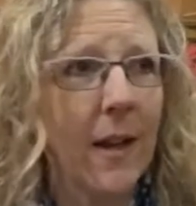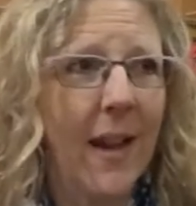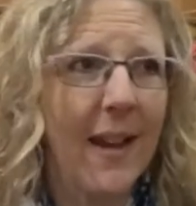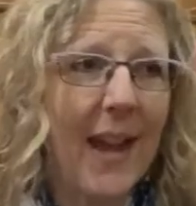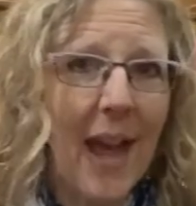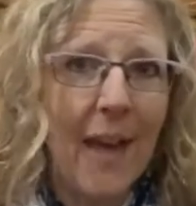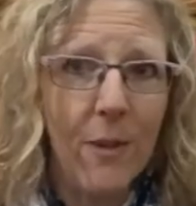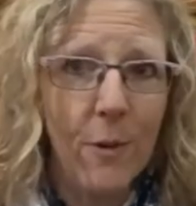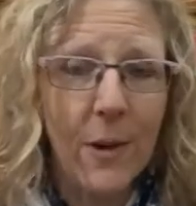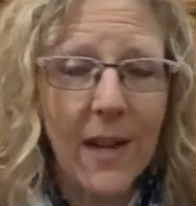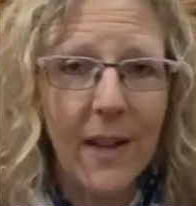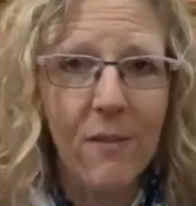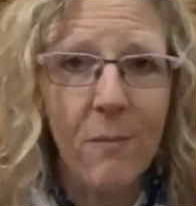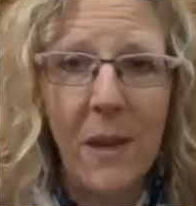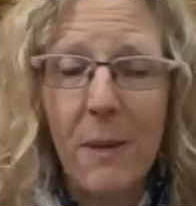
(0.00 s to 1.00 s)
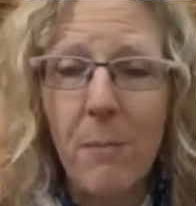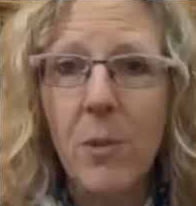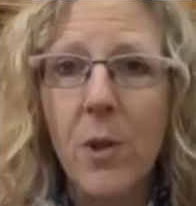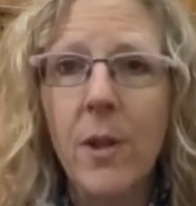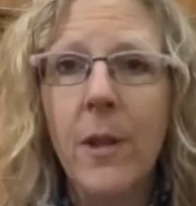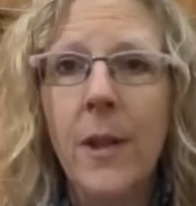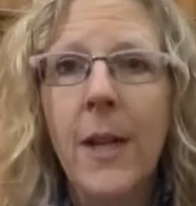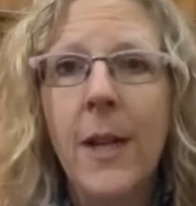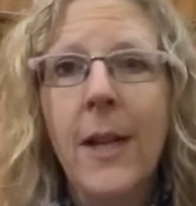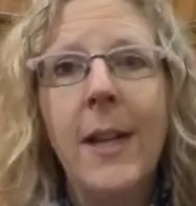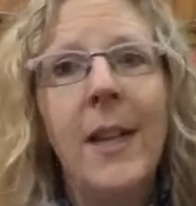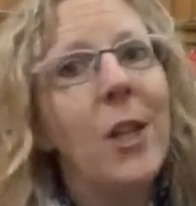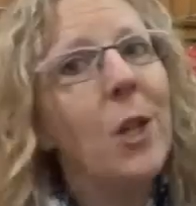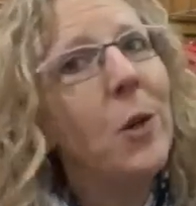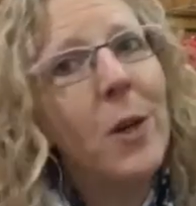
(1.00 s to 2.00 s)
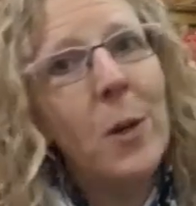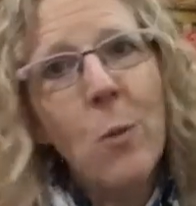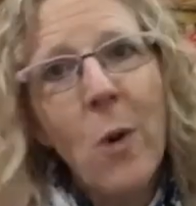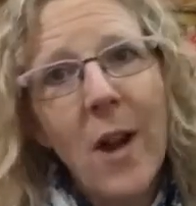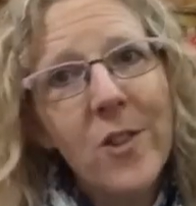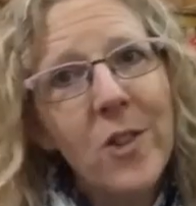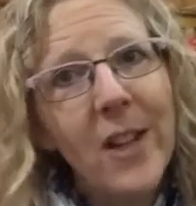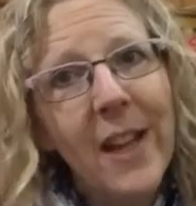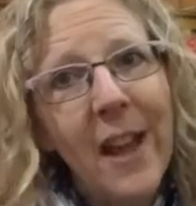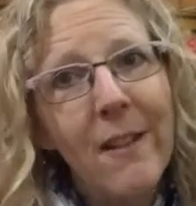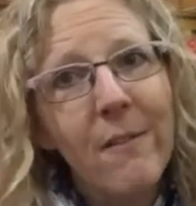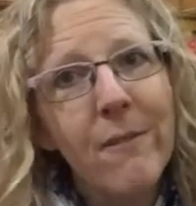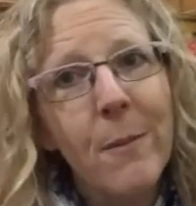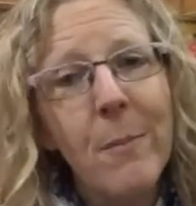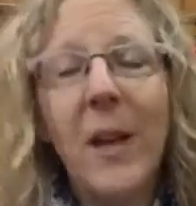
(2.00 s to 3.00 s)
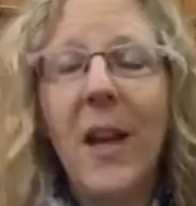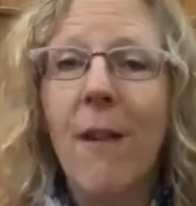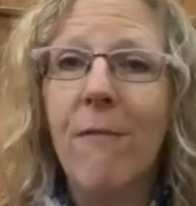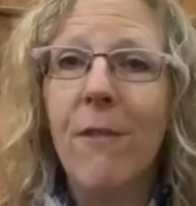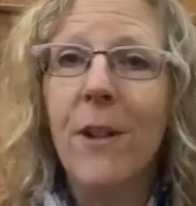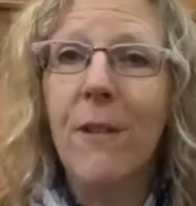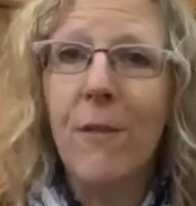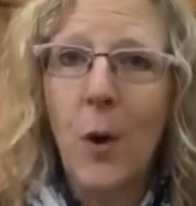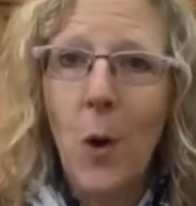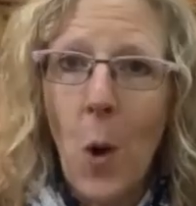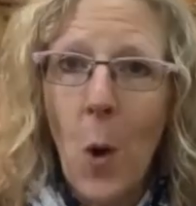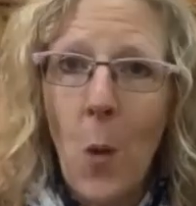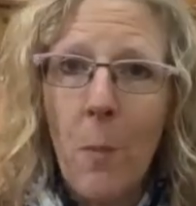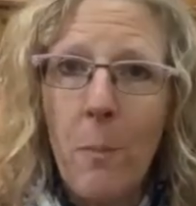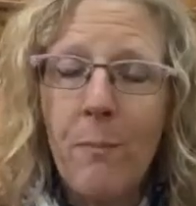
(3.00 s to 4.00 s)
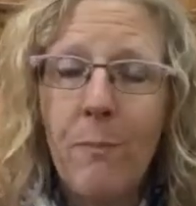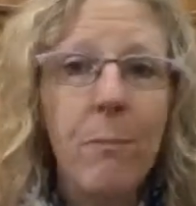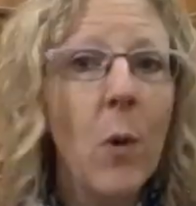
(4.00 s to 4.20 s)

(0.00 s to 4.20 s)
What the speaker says: gathering of people, You can watch again from the comfort of your home.